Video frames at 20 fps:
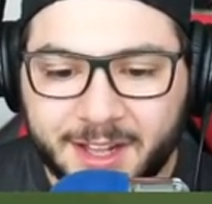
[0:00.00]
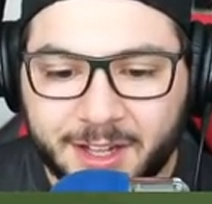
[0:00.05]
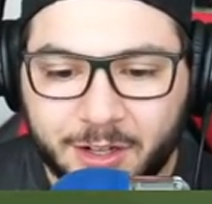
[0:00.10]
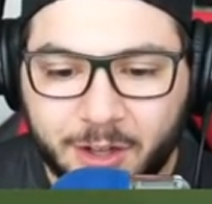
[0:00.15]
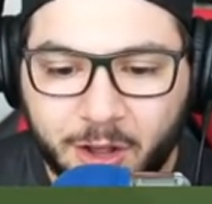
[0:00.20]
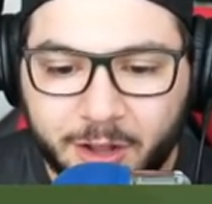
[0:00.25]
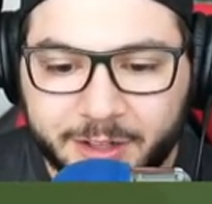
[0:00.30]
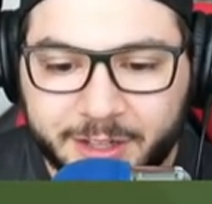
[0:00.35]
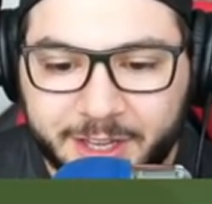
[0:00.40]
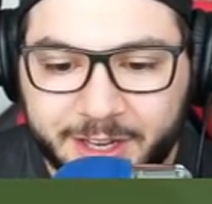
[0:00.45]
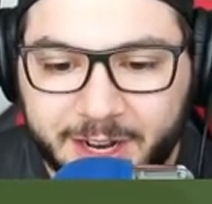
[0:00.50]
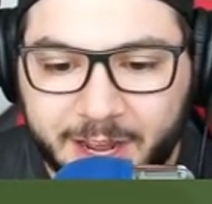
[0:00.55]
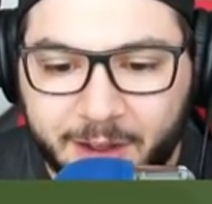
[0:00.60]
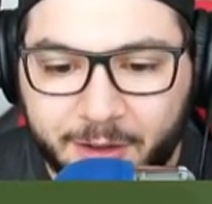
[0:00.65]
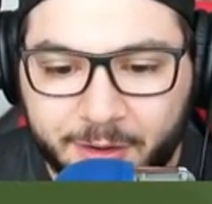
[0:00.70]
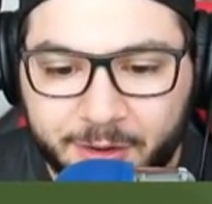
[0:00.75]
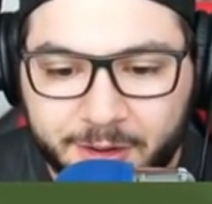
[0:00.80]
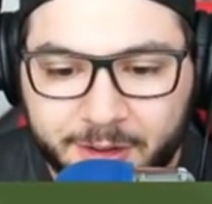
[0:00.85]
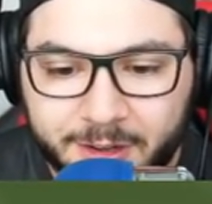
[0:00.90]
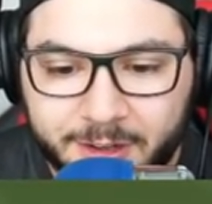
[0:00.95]
Lodi
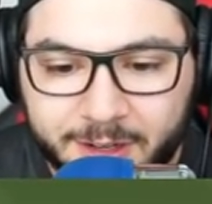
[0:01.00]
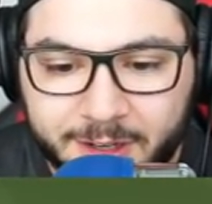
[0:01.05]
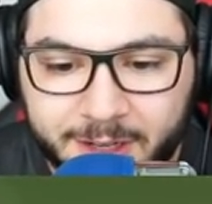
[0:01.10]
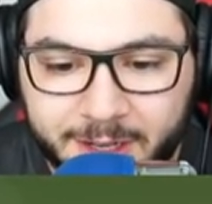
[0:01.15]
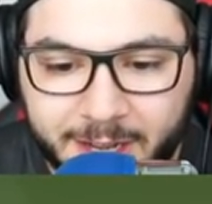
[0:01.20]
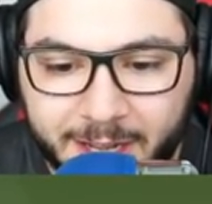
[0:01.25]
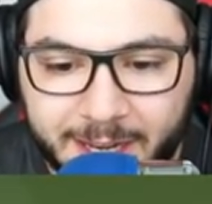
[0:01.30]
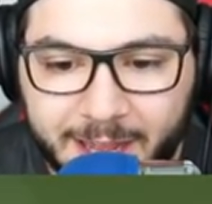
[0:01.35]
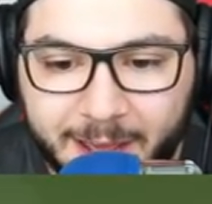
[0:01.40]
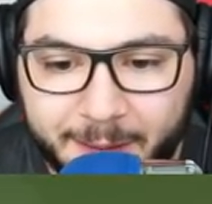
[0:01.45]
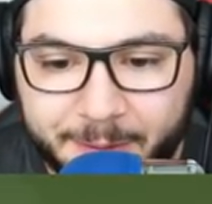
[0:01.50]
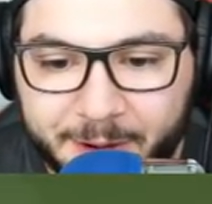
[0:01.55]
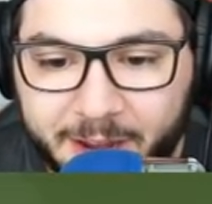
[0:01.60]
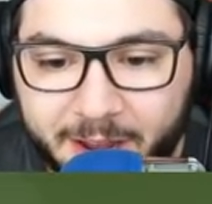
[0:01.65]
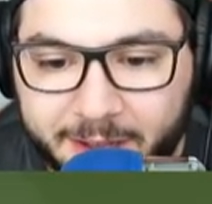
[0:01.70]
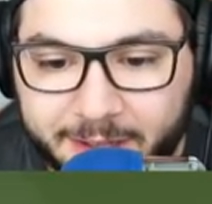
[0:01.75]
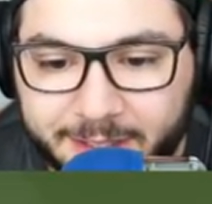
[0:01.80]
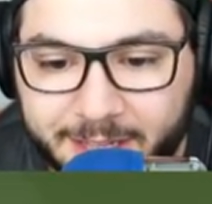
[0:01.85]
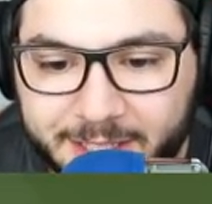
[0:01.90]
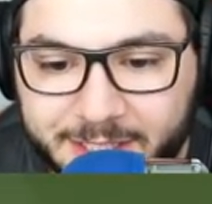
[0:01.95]
now.
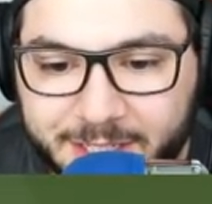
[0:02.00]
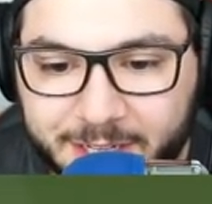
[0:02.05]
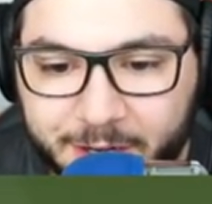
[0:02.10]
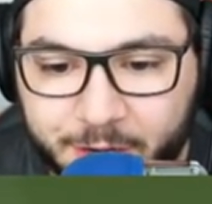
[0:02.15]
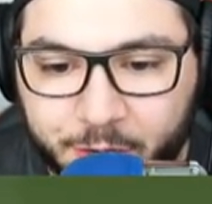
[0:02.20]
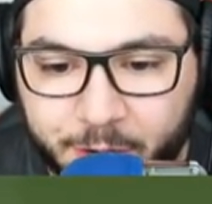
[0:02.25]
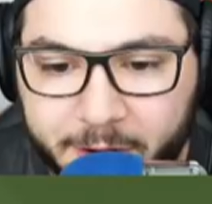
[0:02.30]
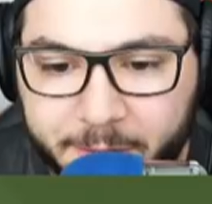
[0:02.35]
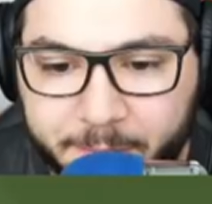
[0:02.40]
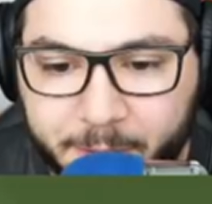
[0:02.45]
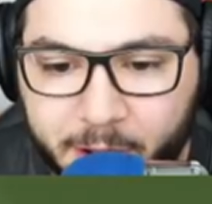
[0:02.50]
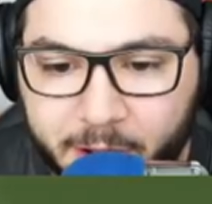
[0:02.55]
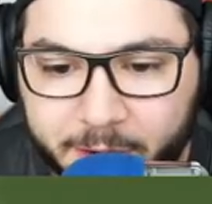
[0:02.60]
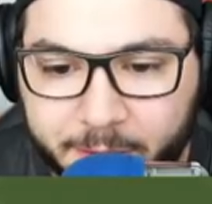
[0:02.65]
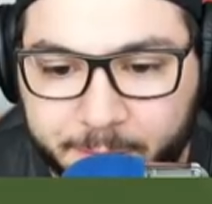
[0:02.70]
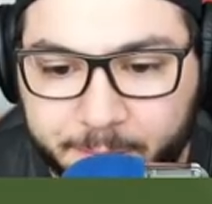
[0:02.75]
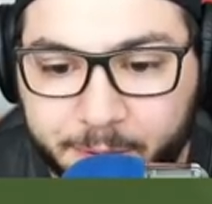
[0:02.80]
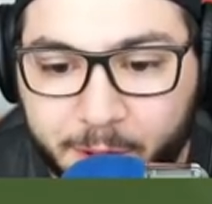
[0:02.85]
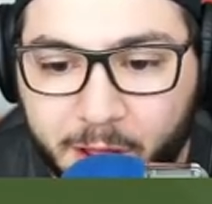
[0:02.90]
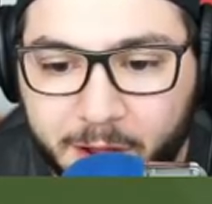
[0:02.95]
Calabria, that's a great block,
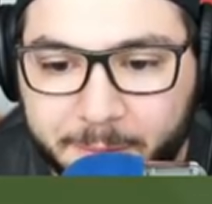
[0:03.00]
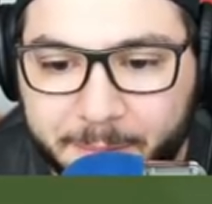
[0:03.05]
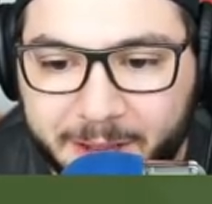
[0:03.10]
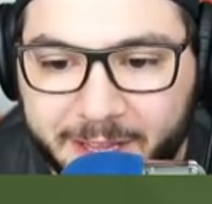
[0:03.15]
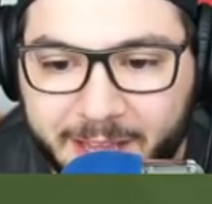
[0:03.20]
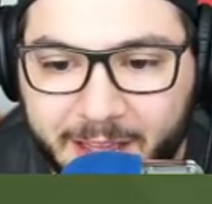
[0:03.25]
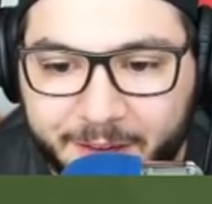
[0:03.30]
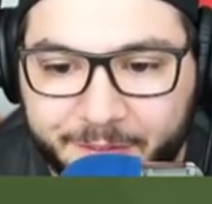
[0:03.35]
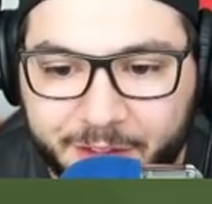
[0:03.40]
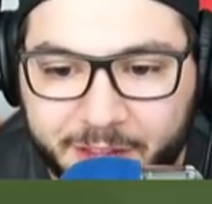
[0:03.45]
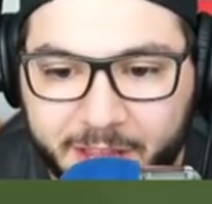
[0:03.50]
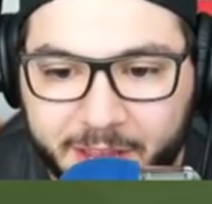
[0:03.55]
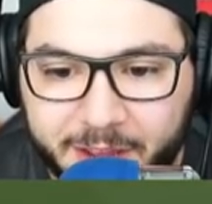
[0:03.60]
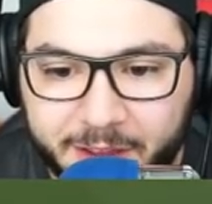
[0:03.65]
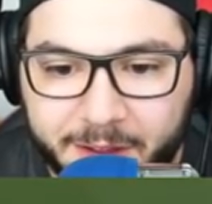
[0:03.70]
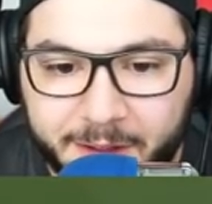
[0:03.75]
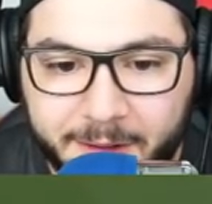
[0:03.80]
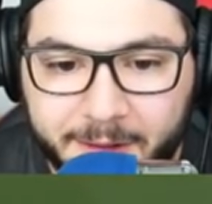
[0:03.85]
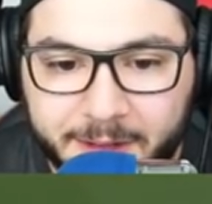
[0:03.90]
block by Davide.